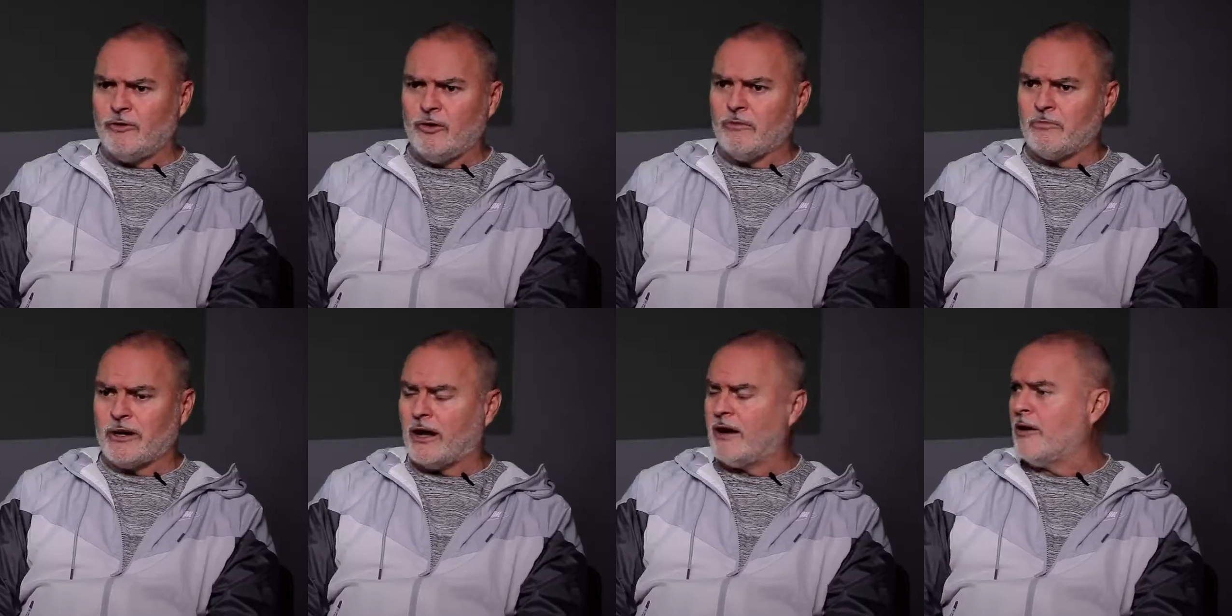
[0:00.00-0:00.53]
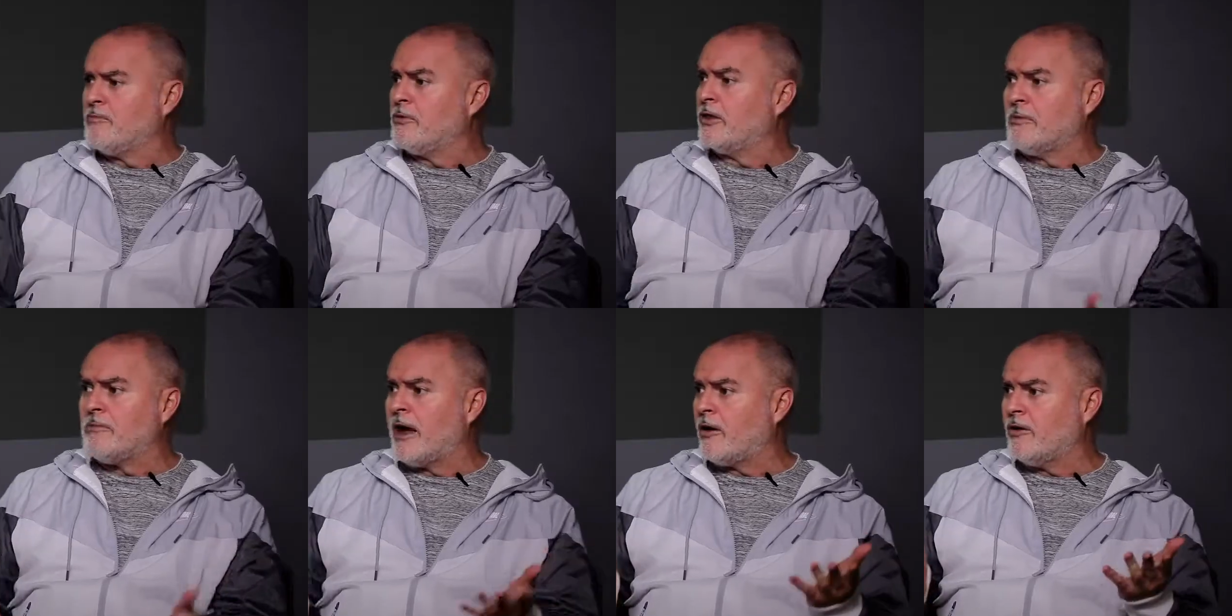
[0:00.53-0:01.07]
viewing, but I don't put
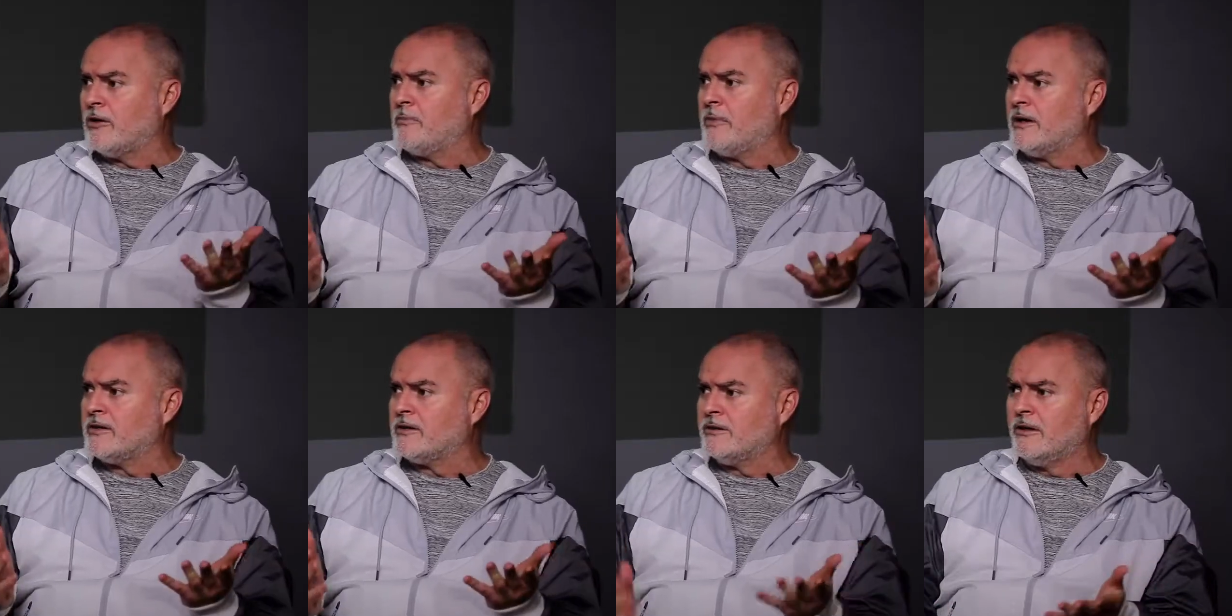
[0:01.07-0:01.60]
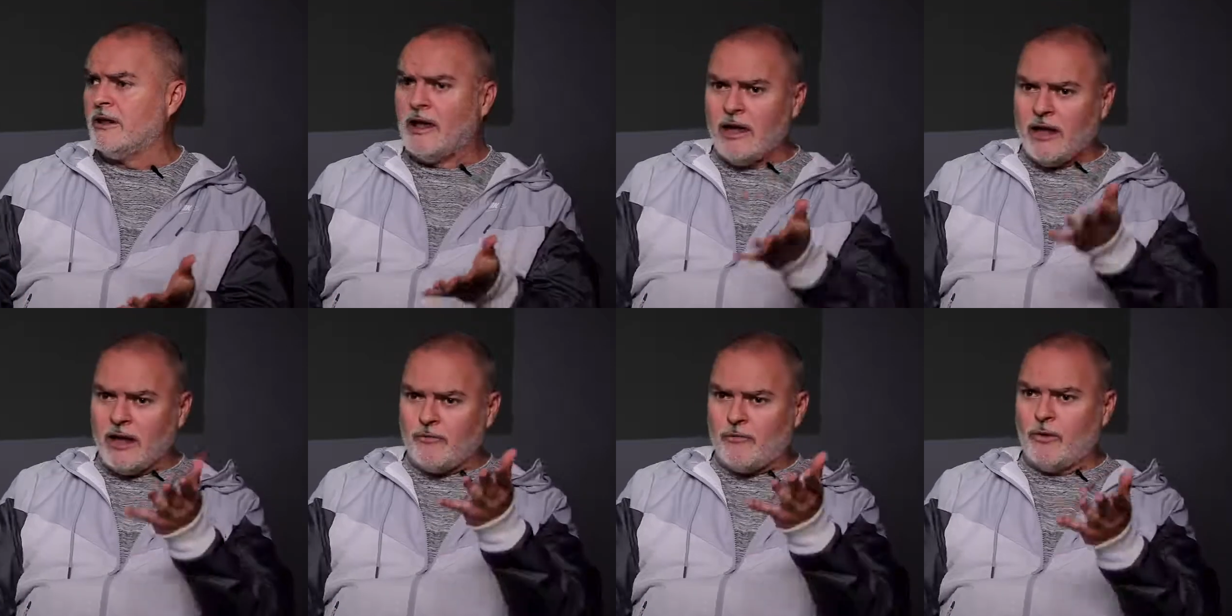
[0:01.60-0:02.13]
them back on a pedestal.
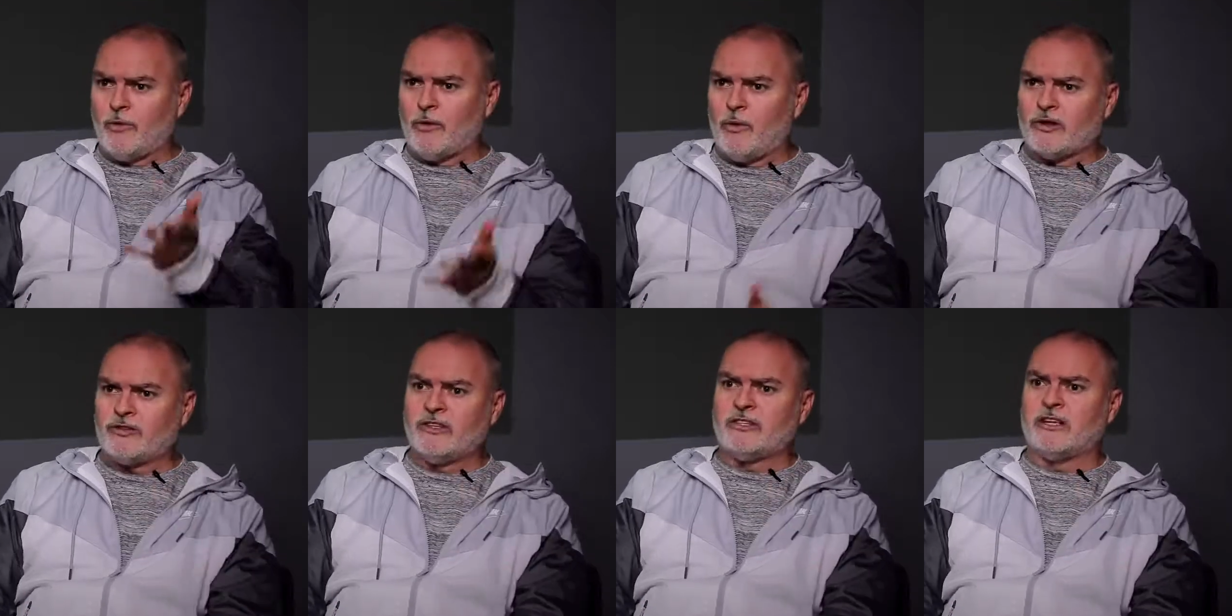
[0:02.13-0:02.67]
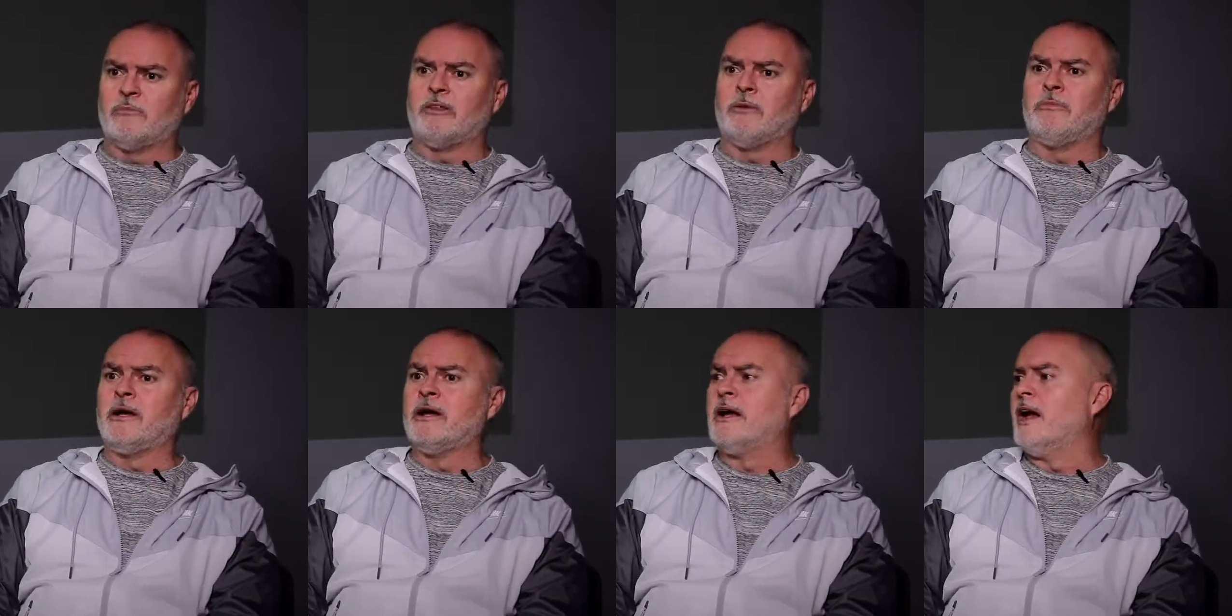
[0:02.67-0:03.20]
If we were watching some of the
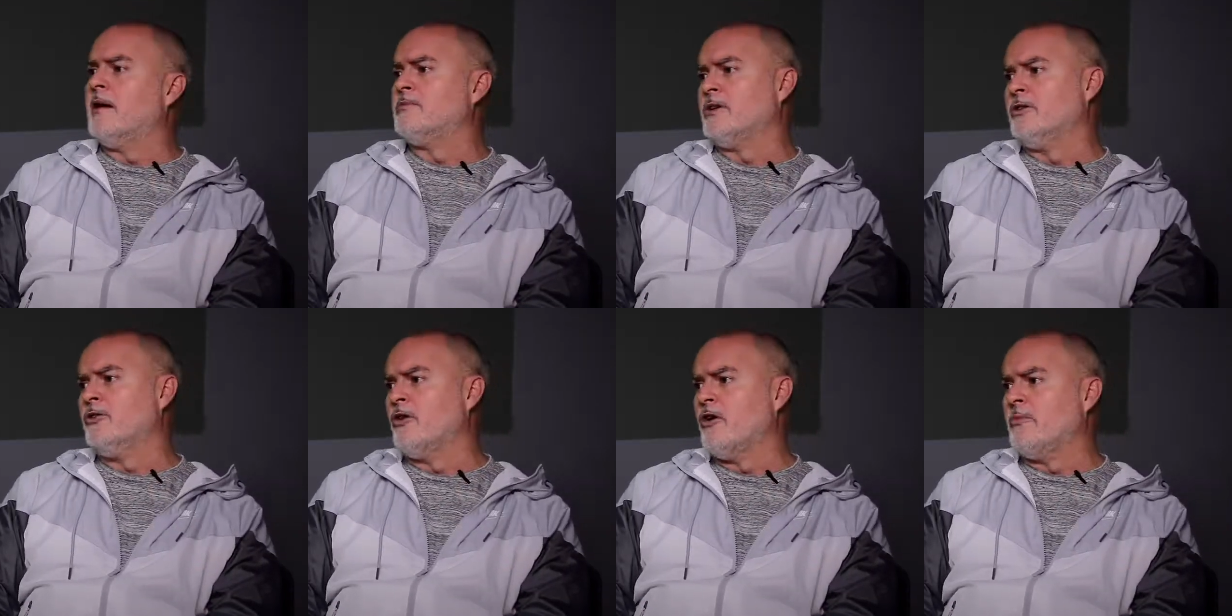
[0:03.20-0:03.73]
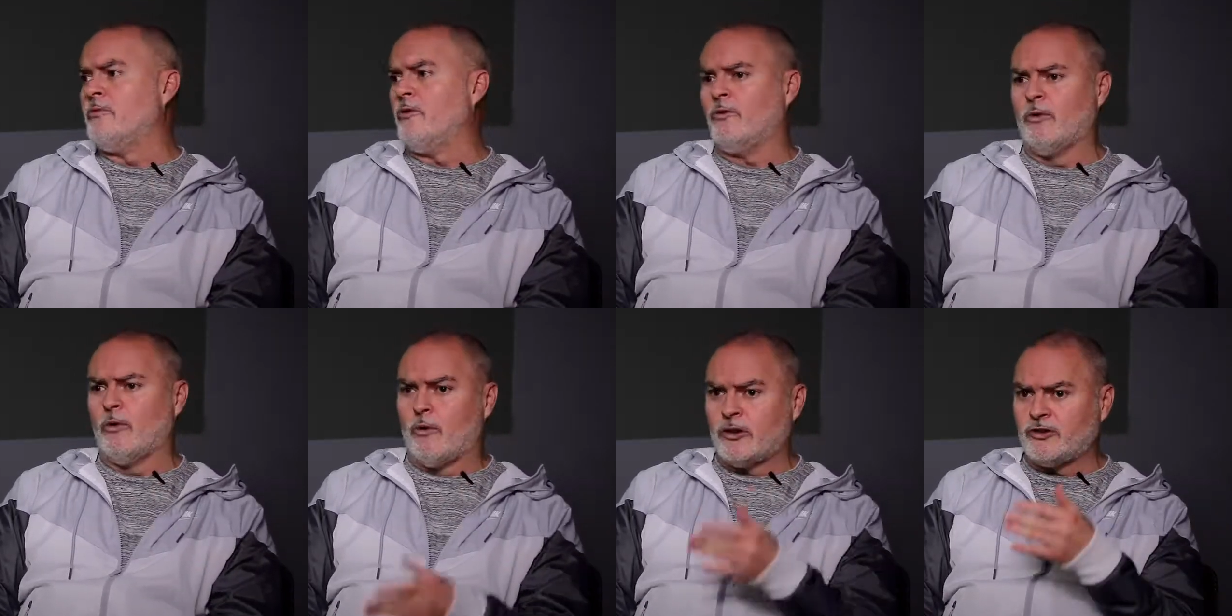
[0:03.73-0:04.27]
bigger games in Europe, if
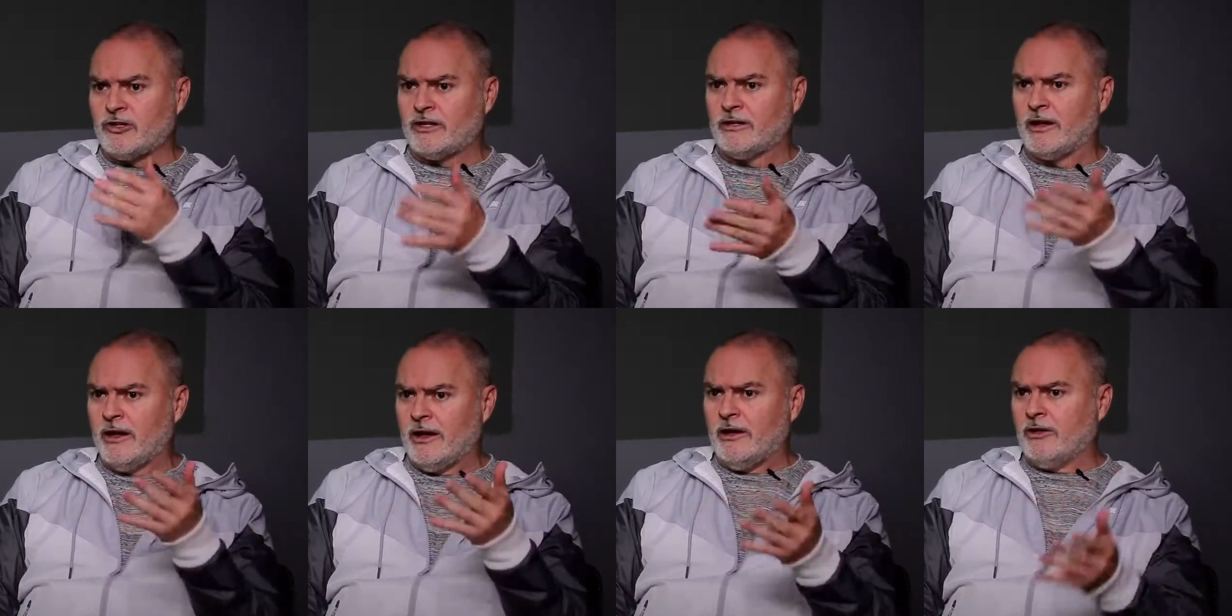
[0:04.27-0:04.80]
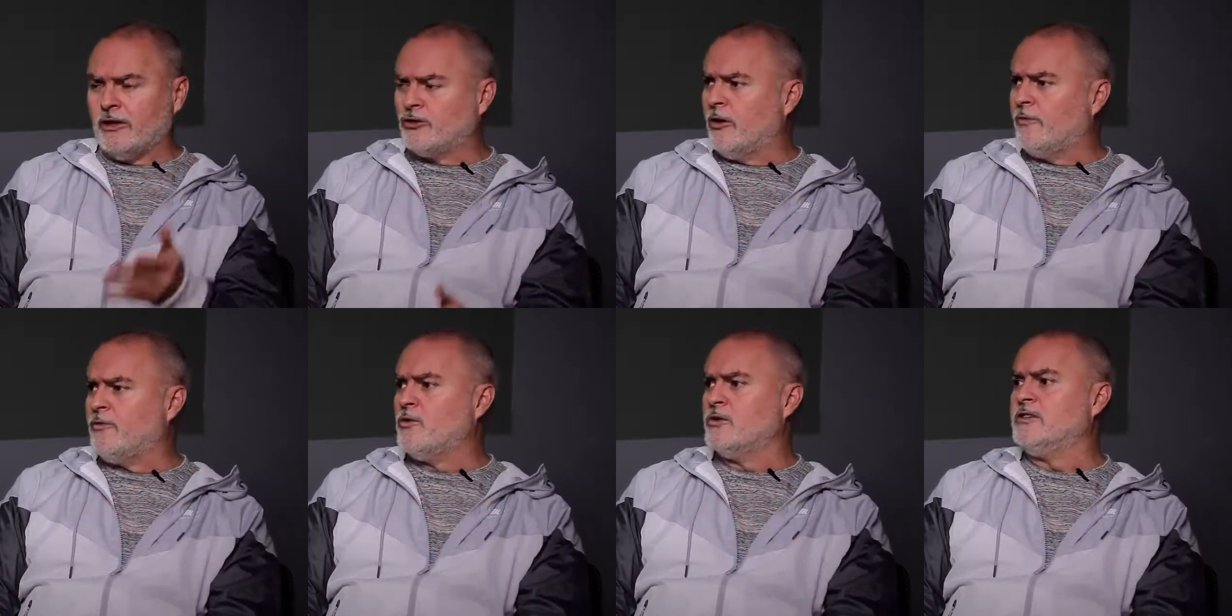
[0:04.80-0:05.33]
we were watching the
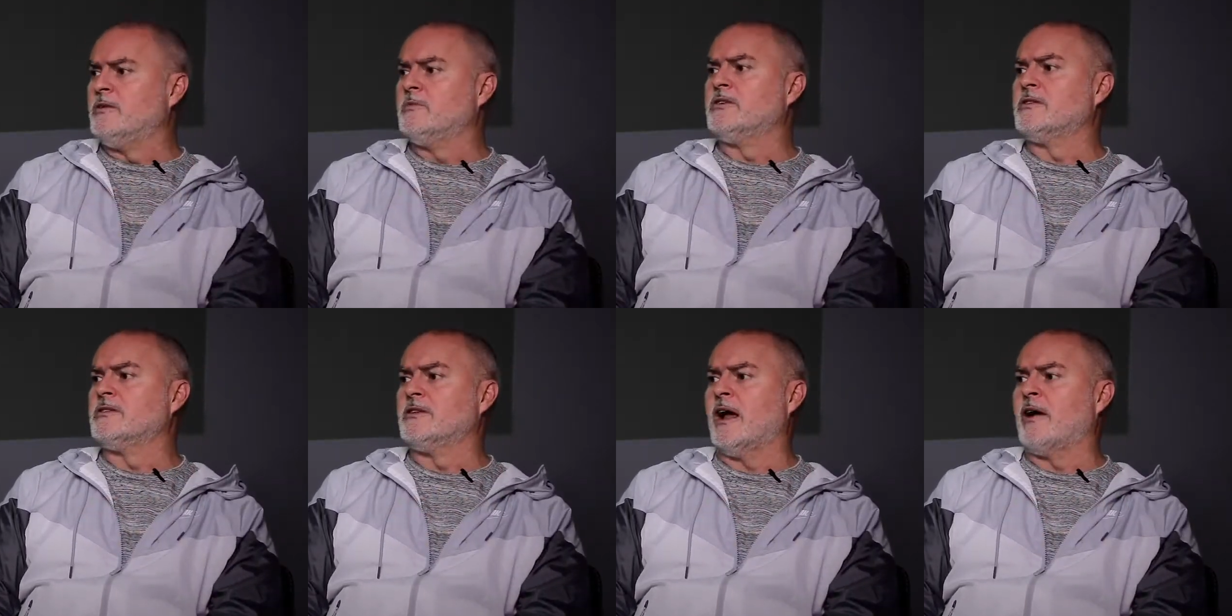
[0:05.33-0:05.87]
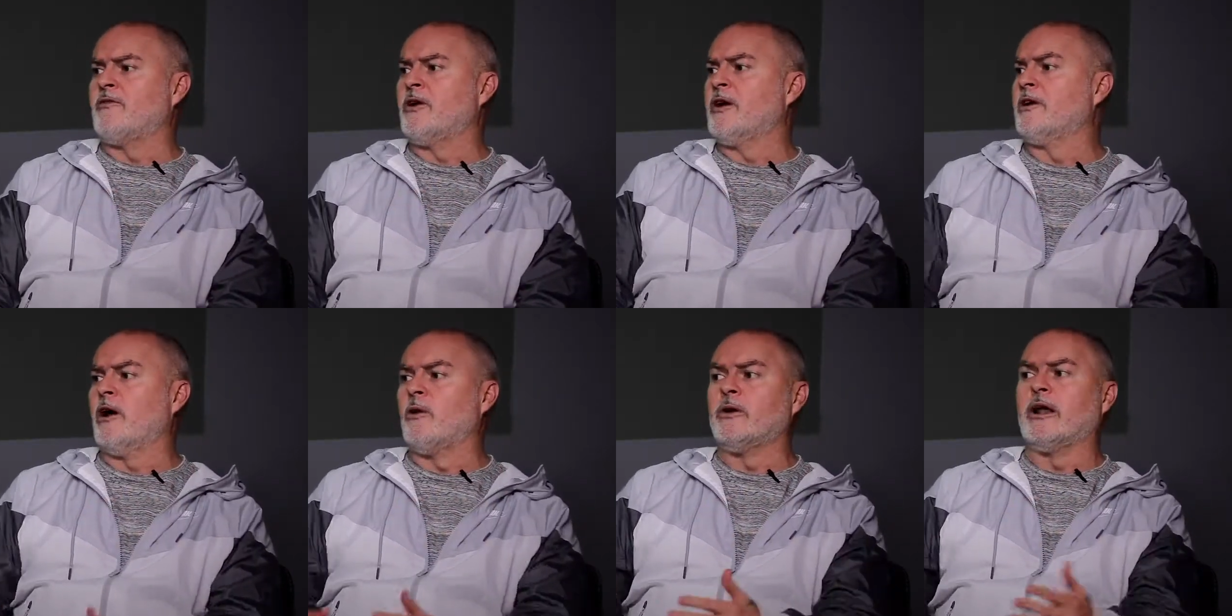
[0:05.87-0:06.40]
top 4 teams in South Africa,
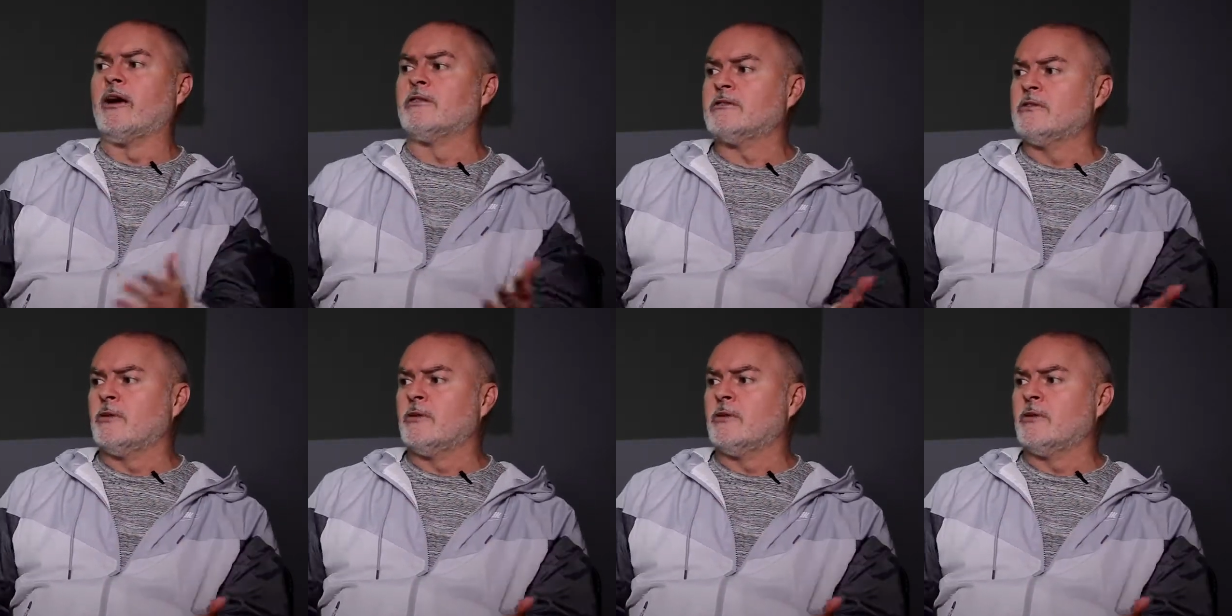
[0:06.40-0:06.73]
no one else,